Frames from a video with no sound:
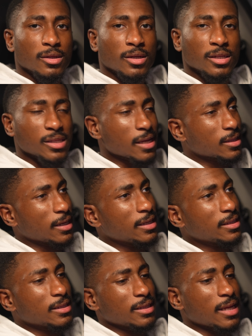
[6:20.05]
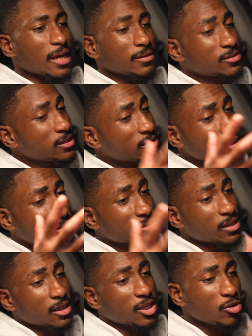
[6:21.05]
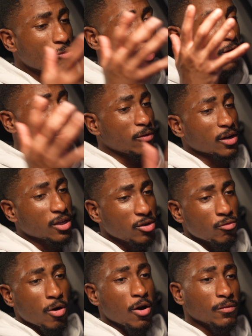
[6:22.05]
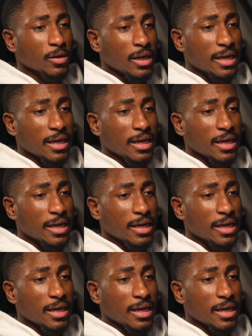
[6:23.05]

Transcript: Because at the end of the day, if she just sucking you off, fucking you off,